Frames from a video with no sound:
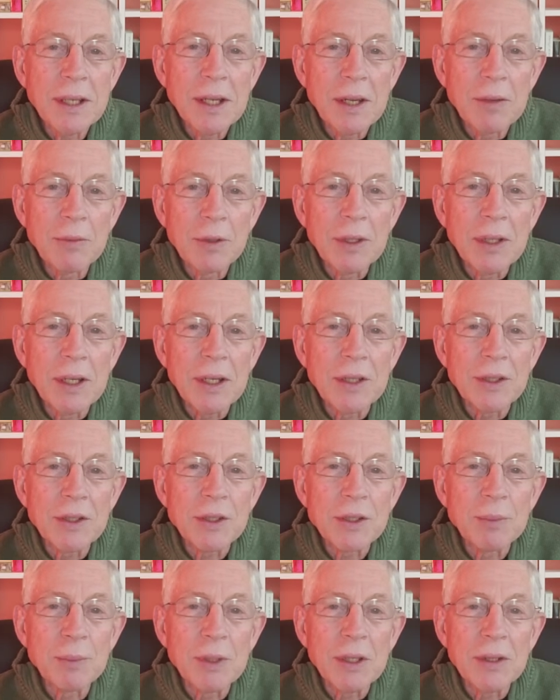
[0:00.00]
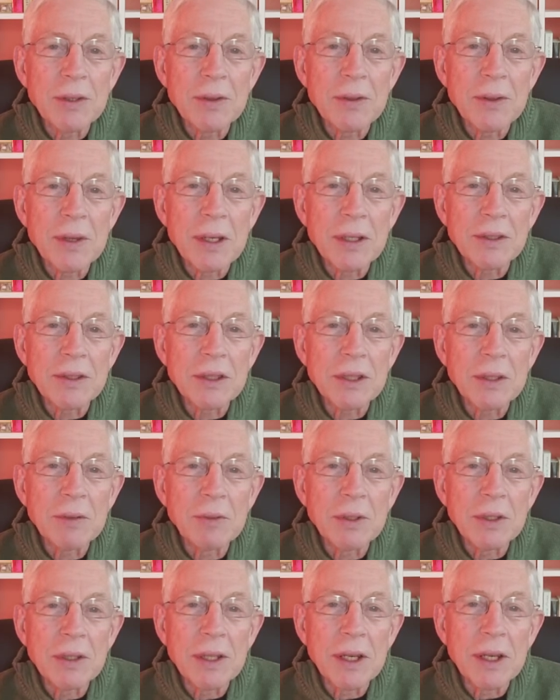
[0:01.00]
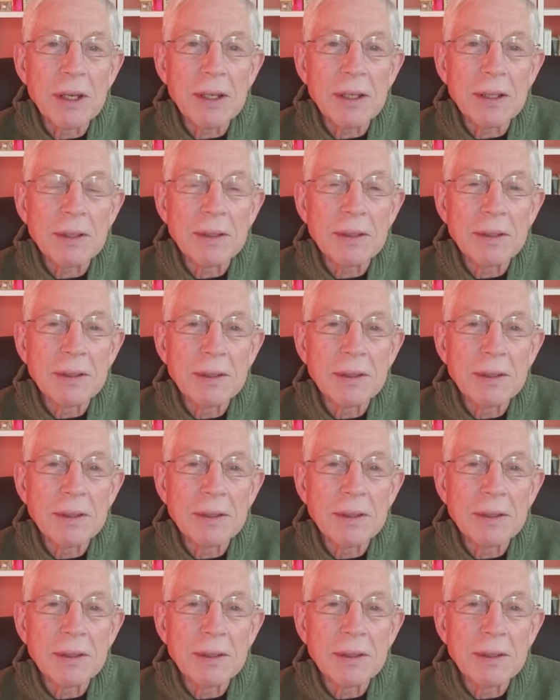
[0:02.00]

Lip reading: every day should be a Thanksgiving day.